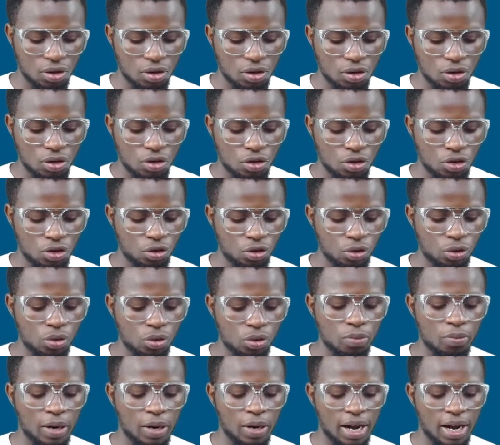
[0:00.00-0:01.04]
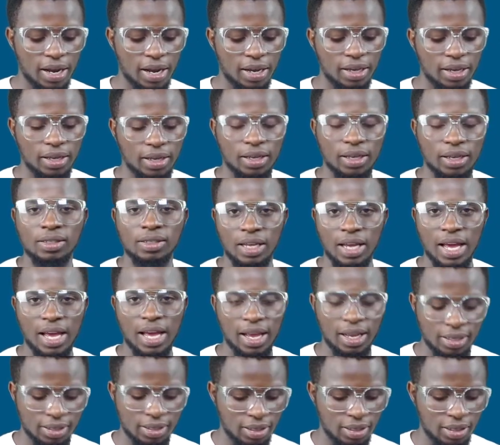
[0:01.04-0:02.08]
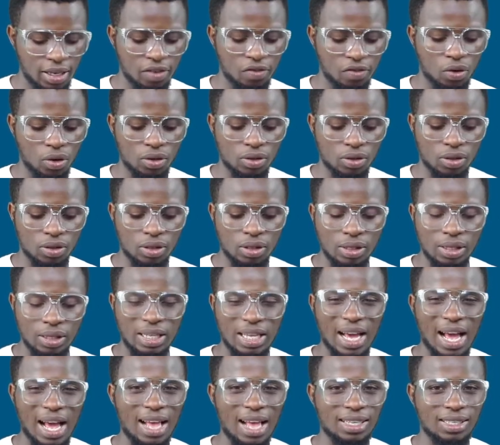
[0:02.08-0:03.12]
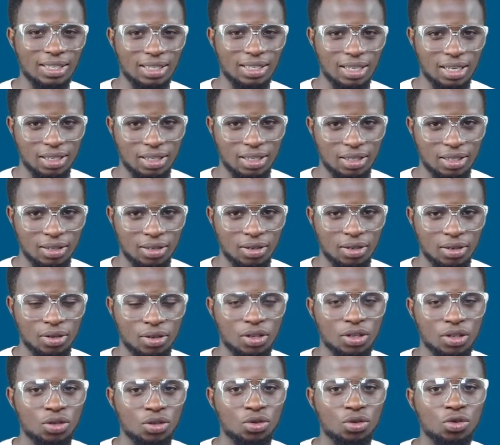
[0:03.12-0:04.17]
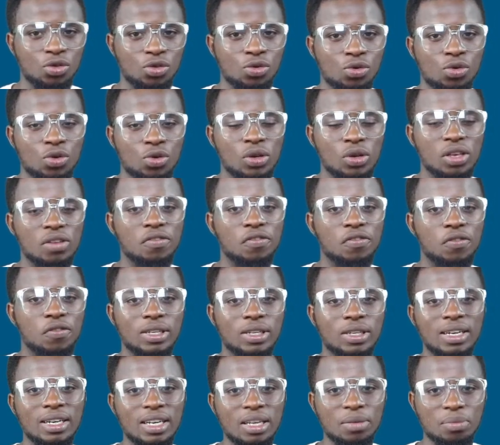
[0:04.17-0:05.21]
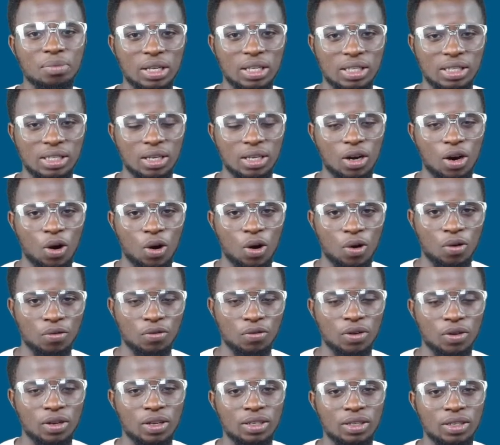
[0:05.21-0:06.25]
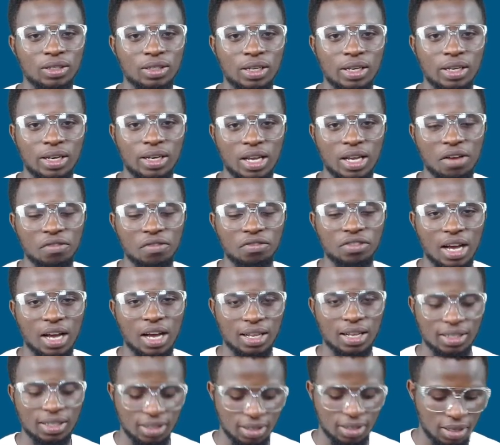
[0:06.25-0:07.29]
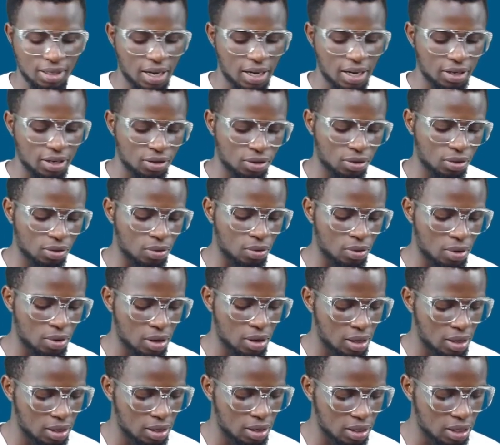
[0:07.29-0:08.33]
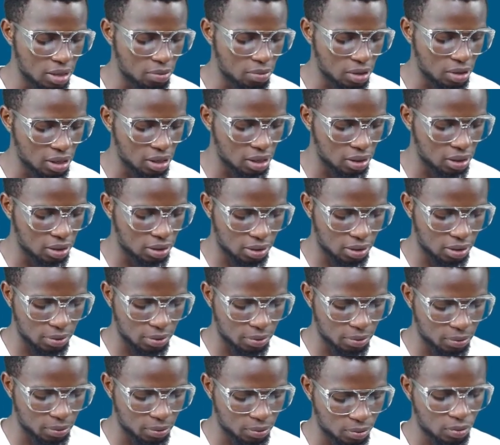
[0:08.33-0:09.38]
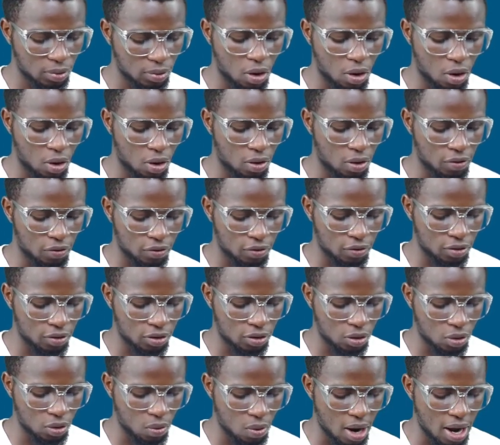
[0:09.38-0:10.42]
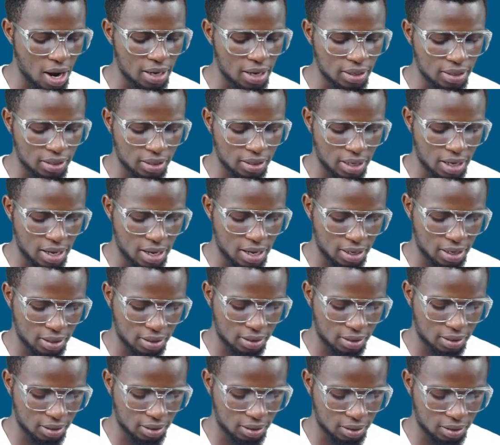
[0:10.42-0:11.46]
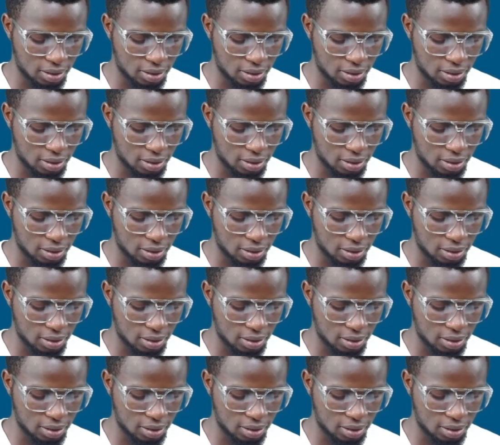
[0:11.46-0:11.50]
through by the x gave us the access to looking for the limits of the left hand side. So limits of the y dx